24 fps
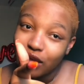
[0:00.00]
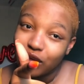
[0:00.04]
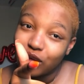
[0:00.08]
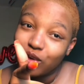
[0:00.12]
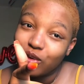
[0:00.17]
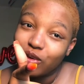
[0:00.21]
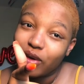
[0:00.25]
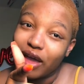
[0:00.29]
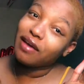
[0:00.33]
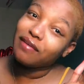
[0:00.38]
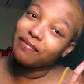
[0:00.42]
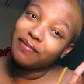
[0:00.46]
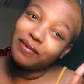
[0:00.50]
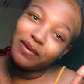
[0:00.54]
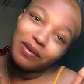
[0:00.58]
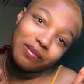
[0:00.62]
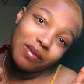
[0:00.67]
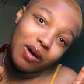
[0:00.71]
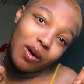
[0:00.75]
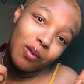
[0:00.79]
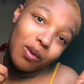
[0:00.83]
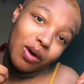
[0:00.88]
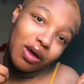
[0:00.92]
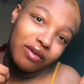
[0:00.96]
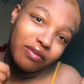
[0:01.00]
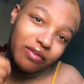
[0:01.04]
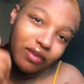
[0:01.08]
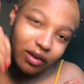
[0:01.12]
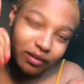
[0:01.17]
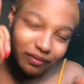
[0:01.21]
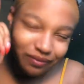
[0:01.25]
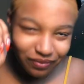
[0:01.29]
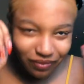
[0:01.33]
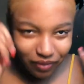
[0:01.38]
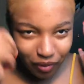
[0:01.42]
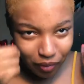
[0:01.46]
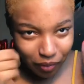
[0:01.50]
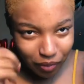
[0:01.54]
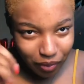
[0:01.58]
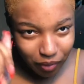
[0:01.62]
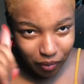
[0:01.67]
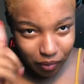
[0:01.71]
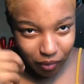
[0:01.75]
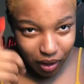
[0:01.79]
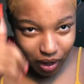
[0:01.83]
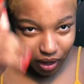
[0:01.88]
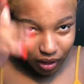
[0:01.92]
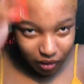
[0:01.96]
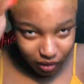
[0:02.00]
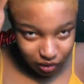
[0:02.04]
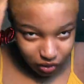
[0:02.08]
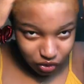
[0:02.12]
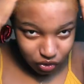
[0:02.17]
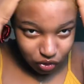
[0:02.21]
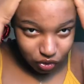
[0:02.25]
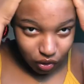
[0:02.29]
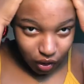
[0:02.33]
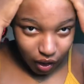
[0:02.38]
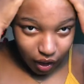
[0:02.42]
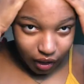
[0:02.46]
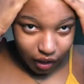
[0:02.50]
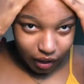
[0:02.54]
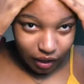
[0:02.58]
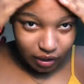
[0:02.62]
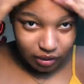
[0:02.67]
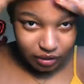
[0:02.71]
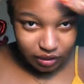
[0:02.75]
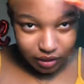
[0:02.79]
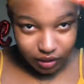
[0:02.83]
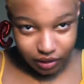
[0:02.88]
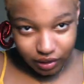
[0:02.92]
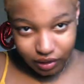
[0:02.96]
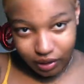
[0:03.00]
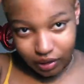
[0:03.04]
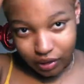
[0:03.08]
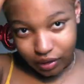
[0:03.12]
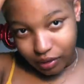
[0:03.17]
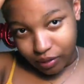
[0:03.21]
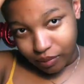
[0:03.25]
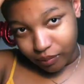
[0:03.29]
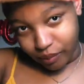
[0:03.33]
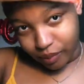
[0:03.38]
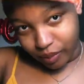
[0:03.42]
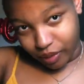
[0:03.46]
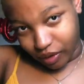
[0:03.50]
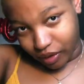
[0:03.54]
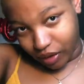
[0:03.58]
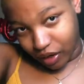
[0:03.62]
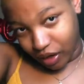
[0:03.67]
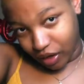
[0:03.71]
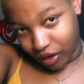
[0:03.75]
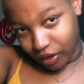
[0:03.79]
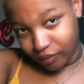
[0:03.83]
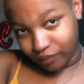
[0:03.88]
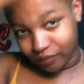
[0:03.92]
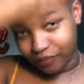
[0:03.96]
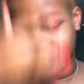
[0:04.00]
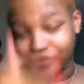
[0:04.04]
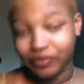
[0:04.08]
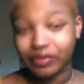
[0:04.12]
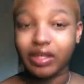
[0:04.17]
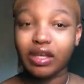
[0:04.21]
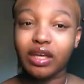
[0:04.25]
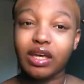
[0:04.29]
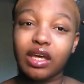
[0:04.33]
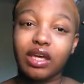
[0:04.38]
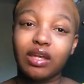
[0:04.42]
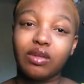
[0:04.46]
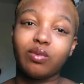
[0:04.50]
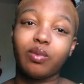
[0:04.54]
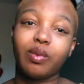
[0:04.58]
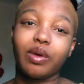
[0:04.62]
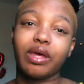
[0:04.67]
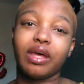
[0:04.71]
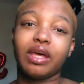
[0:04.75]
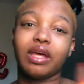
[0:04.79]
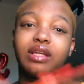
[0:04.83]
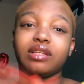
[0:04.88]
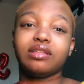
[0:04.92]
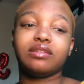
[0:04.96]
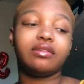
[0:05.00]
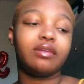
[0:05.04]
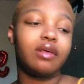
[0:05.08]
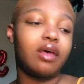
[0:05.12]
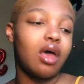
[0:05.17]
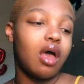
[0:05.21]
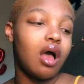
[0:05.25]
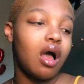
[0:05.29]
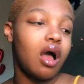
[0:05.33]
UK female wave up on the way. Trying. But you know, it is what it is.